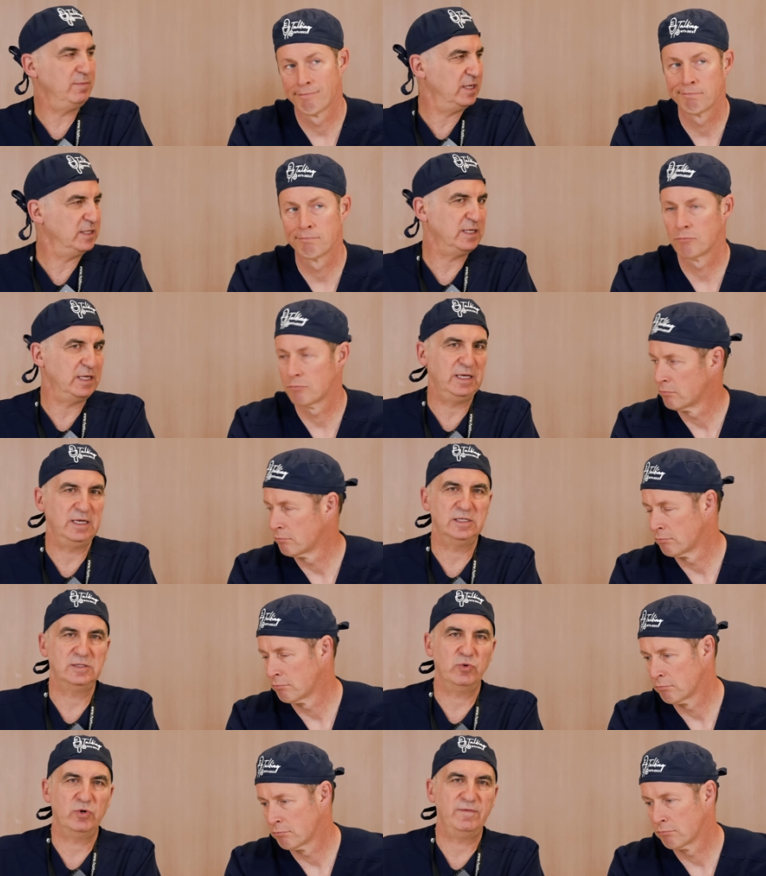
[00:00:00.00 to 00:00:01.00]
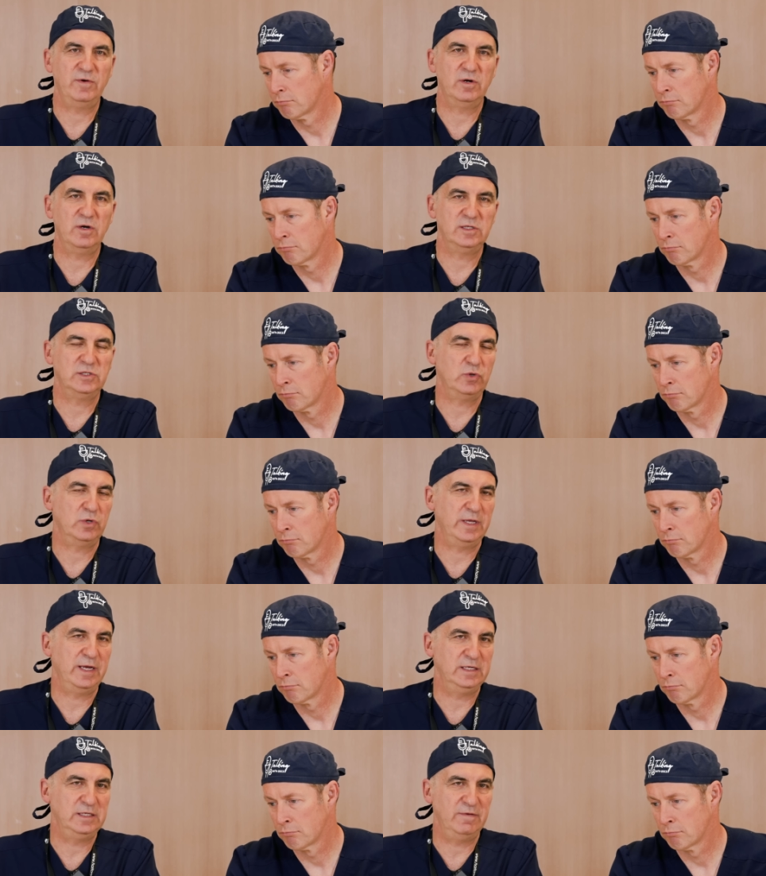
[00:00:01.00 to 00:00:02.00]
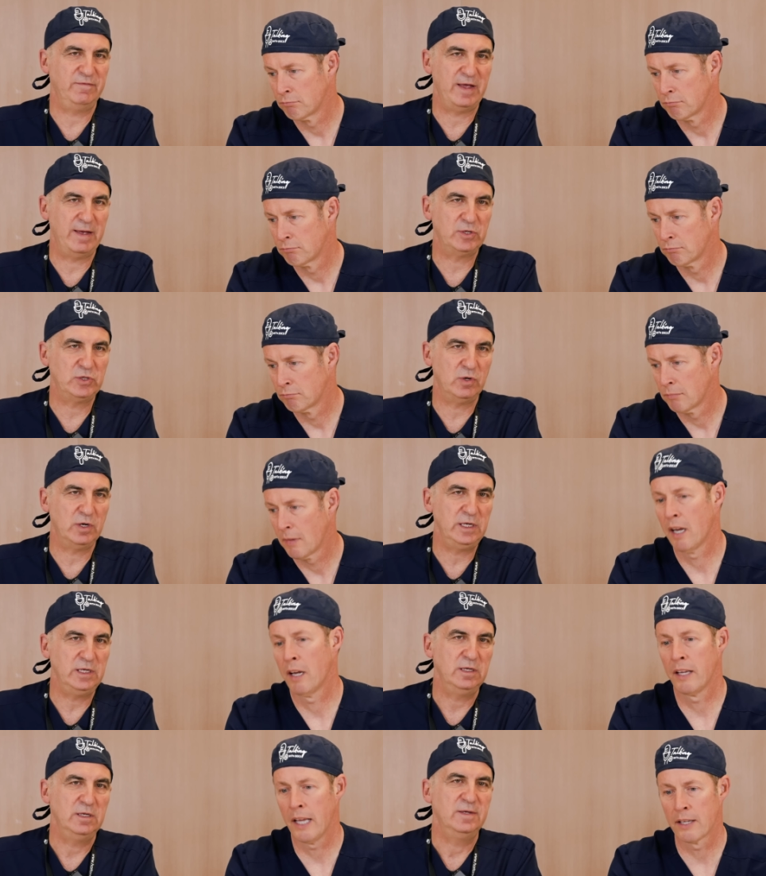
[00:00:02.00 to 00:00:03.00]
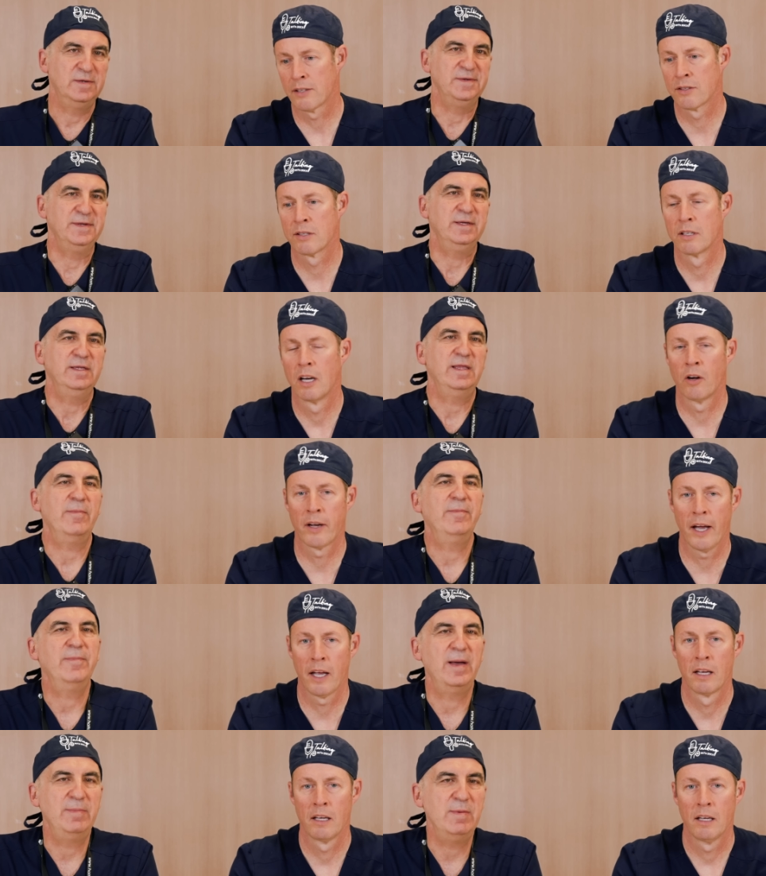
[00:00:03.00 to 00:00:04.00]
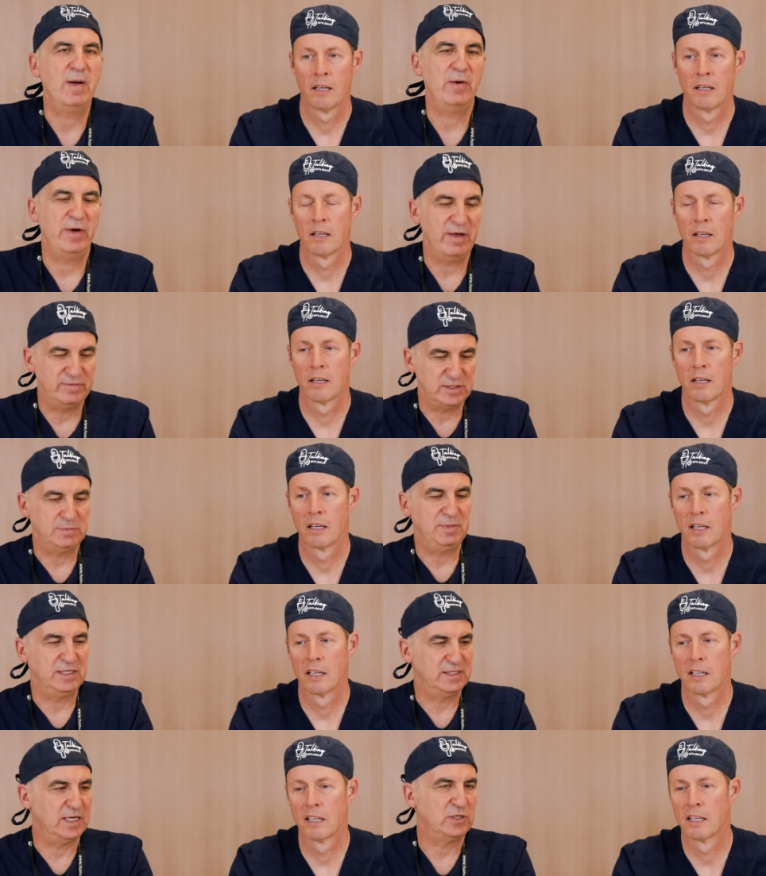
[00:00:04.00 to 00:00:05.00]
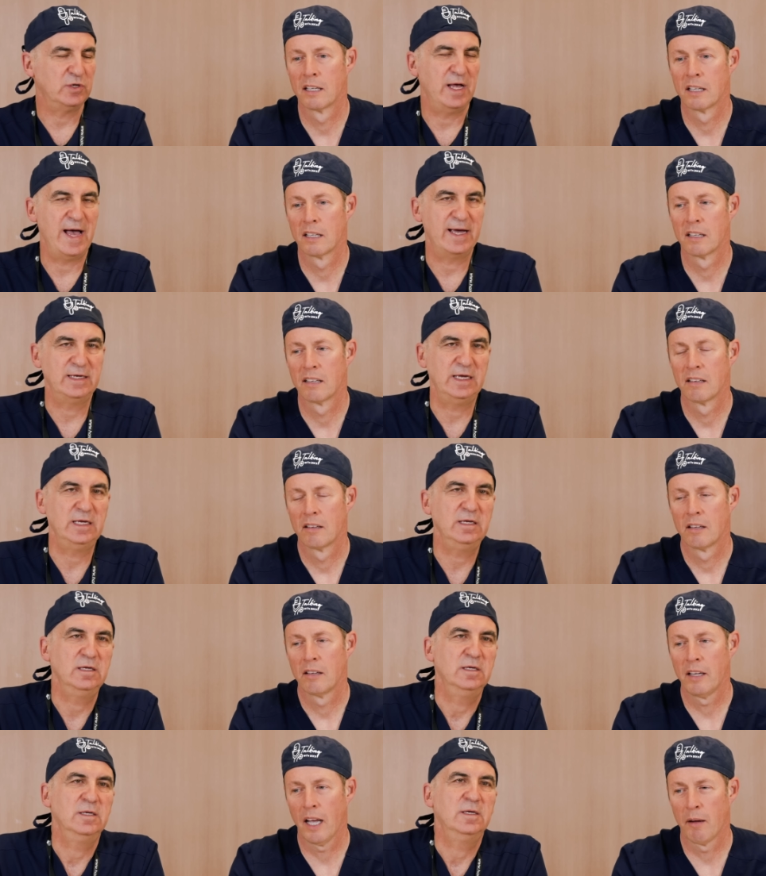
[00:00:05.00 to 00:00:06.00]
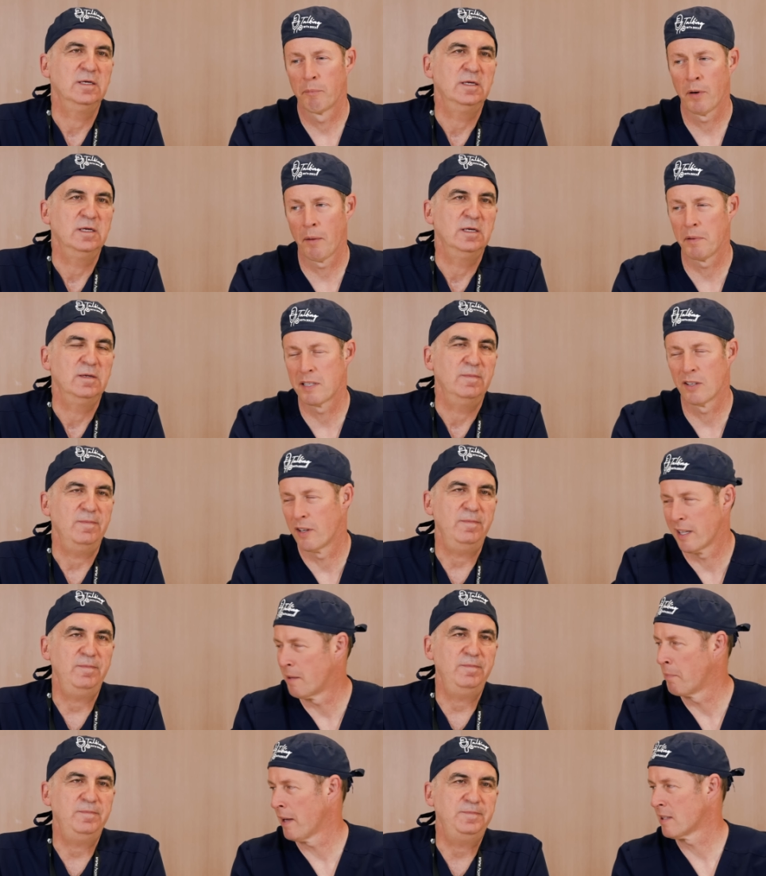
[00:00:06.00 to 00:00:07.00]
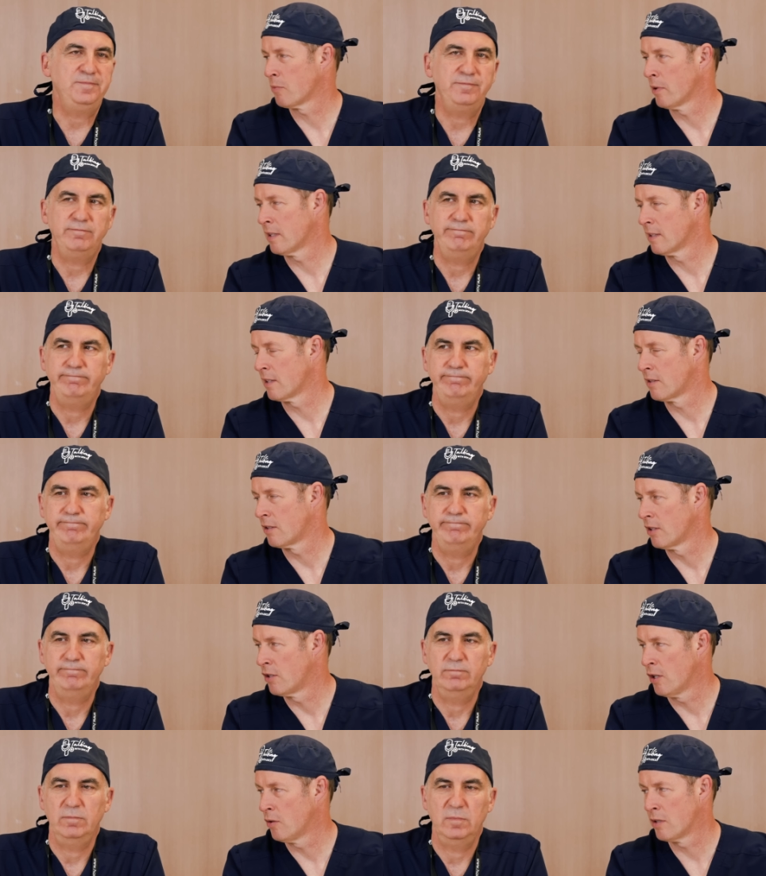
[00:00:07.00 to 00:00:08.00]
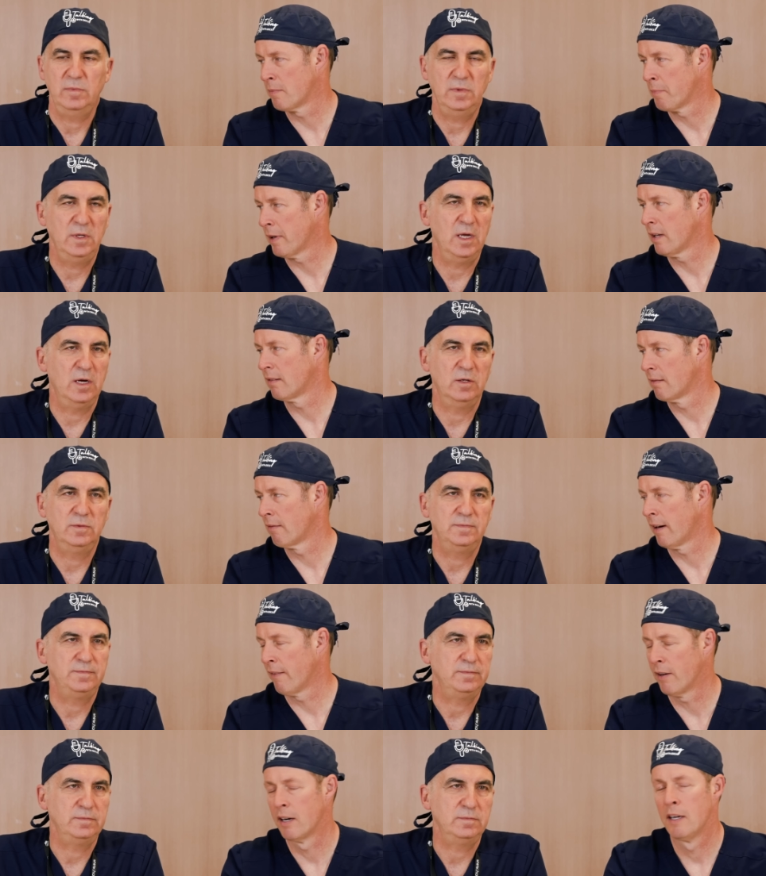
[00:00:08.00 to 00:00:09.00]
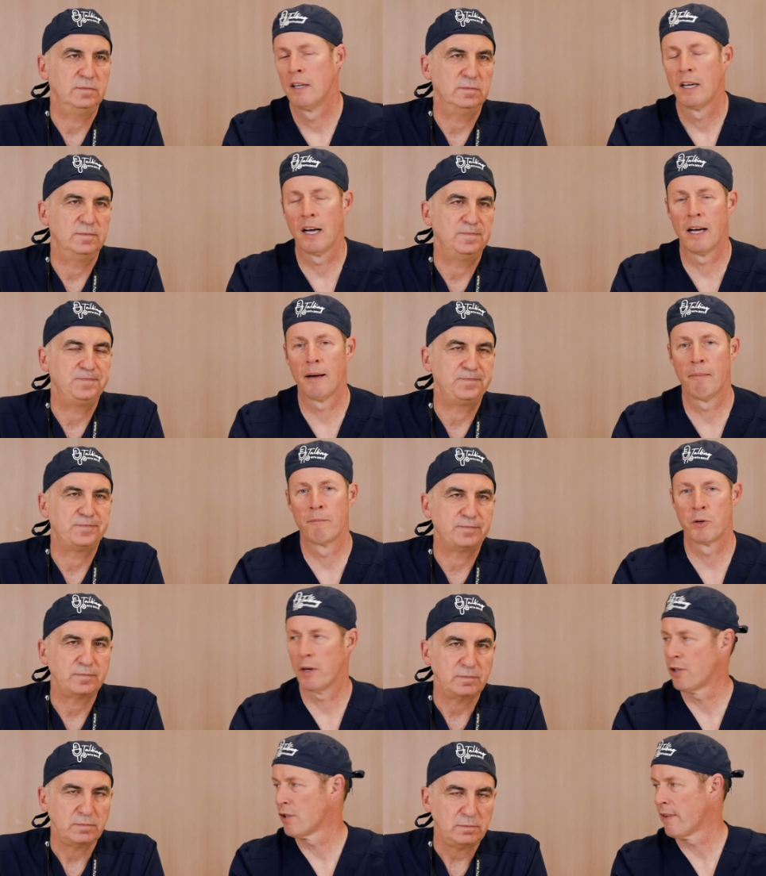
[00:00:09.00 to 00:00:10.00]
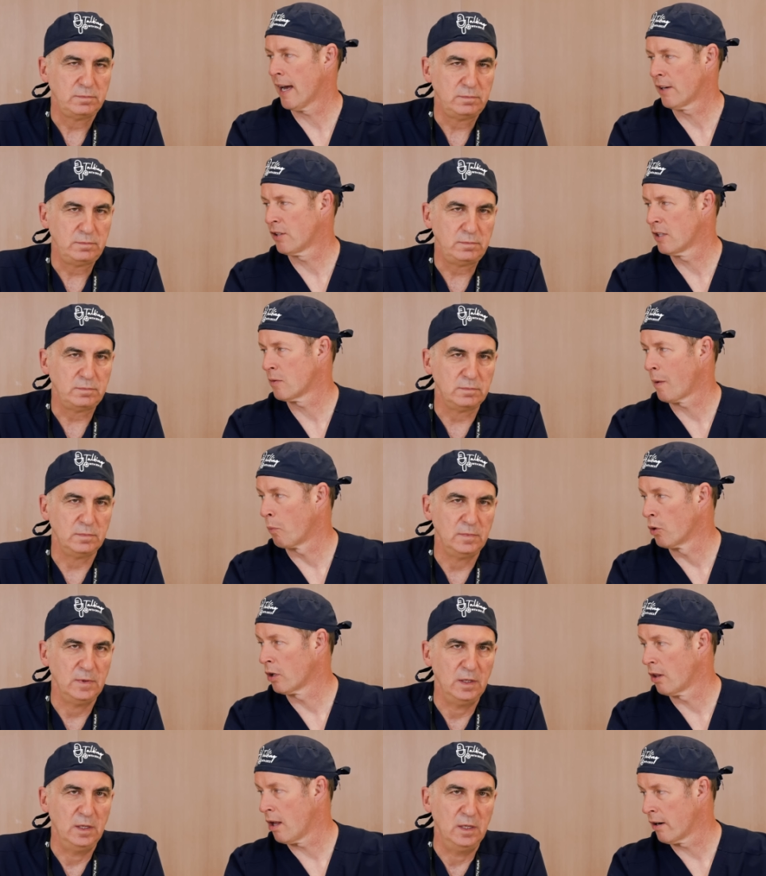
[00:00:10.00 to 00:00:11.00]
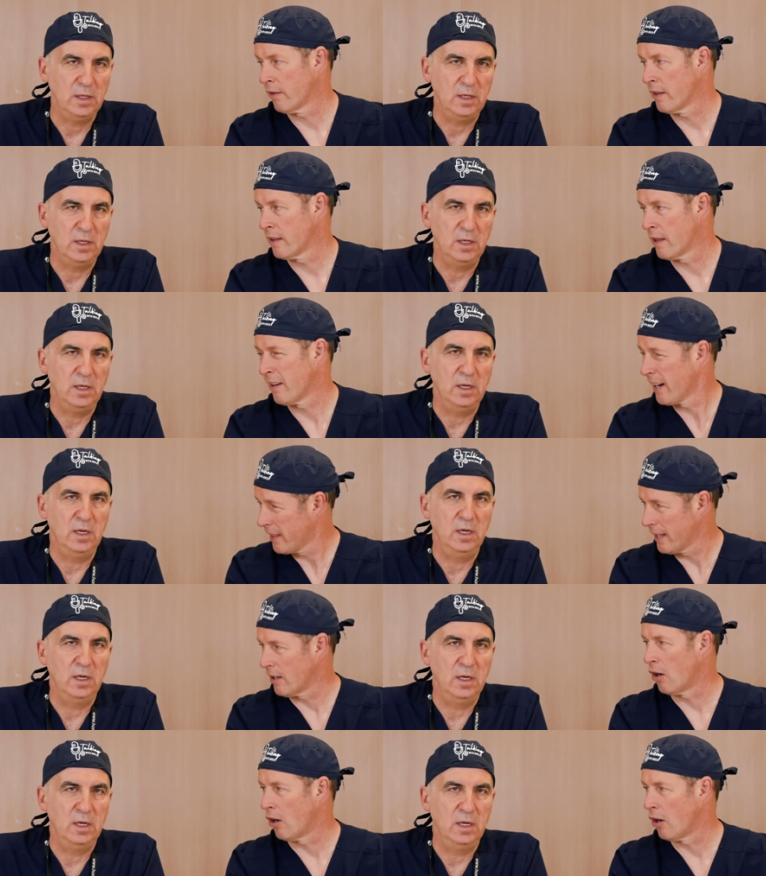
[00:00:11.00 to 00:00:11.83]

Speaker 1: minutes, I think, is more of your non-steroidal anti-inflammatory. Yes. Okay. That might be by way of just being central acting.
Speaker 2: Yeah, probably still not the best reason to, to choose it, but no. whatever. Um, duration of action is one work longer than the other, and I think